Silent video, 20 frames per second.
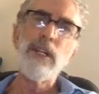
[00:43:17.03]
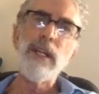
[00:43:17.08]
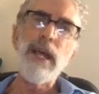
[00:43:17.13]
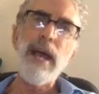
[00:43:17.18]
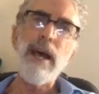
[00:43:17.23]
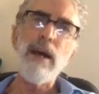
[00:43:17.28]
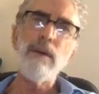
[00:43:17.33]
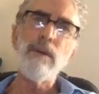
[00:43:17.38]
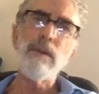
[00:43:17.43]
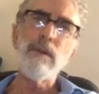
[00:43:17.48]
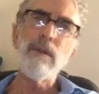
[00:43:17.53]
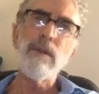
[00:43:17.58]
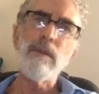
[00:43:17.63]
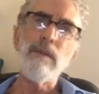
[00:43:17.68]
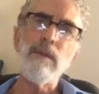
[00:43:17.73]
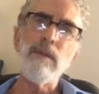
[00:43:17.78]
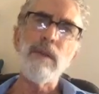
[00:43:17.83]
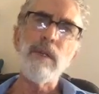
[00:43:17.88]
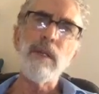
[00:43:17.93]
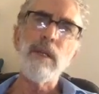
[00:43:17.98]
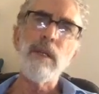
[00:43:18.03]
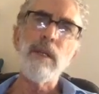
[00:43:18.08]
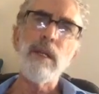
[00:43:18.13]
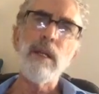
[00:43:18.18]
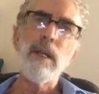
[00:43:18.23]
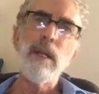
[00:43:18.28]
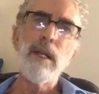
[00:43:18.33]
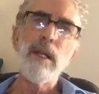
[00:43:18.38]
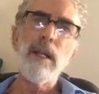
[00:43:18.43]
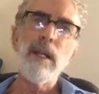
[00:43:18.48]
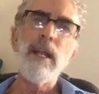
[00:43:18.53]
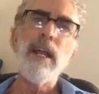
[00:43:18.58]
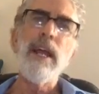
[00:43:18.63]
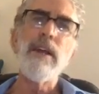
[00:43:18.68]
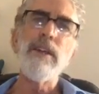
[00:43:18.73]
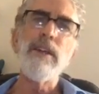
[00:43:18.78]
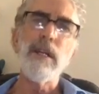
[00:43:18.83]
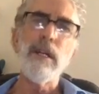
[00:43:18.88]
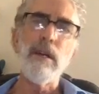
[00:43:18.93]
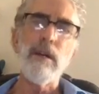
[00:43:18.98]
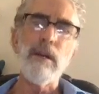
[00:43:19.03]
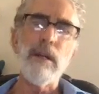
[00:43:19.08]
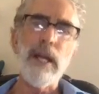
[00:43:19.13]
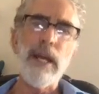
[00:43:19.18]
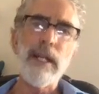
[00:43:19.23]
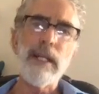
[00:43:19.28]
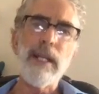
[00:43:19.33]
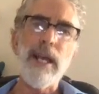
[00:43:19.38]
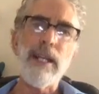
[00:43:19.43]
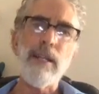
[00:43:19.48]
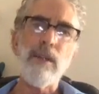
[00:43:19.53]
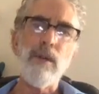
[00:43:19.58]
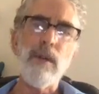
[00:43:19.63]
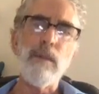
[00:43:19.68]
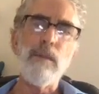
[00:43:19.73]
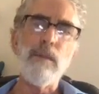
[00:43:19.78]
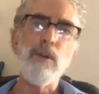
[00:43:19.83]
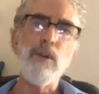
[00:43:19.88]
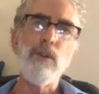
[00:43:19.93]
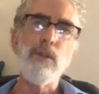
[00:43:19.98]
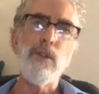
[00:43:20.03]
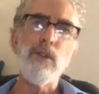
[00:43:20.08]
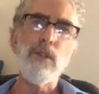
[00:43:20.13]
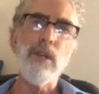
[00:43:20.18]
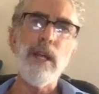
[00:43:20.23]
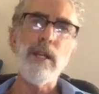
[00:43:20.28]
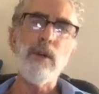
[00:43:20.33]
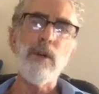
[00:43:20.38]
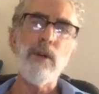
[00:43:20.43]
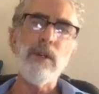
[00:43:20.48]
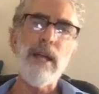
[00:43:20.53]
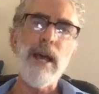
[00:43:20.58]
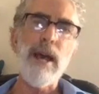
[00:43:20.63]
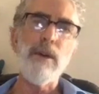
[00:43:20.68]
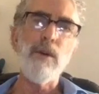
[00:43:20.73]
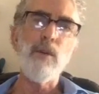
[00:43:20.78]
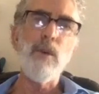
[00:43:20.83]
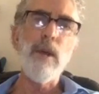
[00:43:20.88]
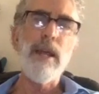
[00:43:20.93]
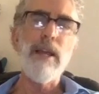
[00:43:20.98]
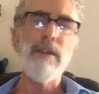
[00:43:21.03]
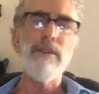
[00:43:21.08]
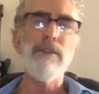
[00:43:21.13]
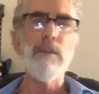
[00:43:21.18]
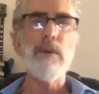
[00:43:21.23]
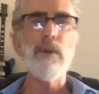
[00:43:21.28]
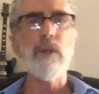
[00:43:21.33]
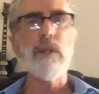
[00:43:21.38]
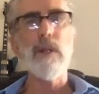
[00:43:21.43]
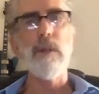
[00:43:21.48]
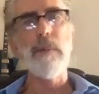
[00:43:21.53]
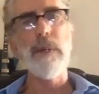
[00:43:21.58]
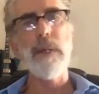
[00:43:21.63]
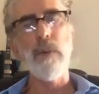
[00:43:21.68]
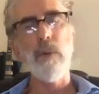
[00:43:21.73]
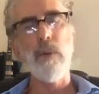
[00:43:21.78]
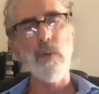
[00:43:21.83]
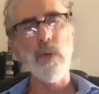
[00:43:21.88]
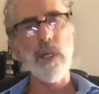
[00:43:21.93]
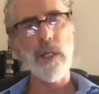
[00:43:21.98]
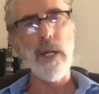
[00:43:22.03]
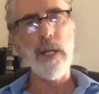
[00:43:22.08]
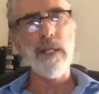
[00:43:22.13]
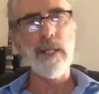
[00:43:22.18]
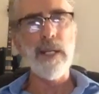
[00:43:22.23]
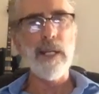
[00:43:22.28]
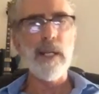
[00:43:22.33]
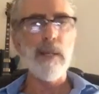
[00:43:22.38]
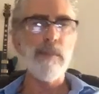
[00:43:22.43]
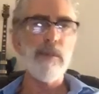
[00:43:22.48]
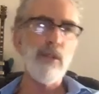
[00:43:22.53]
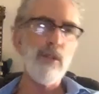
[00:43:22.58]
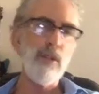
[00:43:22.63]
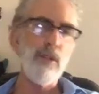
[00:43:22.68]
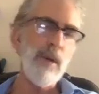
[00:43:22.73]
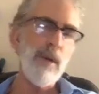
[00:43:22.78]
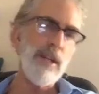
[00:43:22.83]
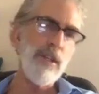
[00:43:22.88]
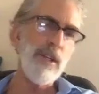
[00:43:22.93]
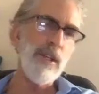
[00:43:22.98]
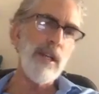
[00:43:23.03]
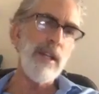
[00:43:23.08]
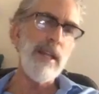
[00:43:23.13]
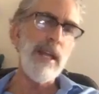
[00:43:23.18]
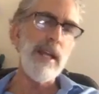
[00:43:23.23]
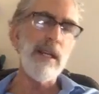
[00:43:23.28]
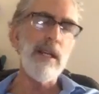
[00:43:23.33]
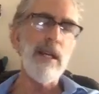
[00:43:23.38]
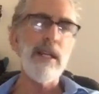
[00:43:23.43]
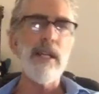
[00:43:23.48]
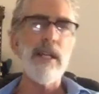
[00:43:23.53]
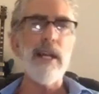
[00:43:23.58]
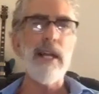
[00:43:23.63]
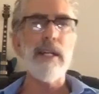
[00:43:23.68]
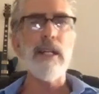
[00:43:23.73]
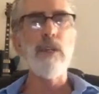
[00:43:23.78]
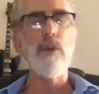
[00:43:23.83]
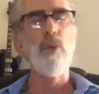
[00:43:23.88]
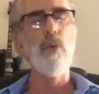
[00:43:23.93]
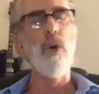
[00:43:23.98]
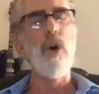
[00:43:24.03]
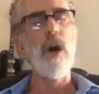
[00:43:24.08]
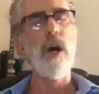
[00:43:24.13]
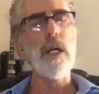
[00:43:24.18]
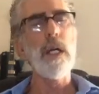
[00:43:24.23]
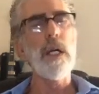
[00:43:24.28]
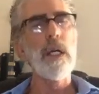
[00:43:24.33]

out. So there you go, like that. So he moves those hindquarters out away from you a little bit and work on getting him to stretch into that contact in the walk.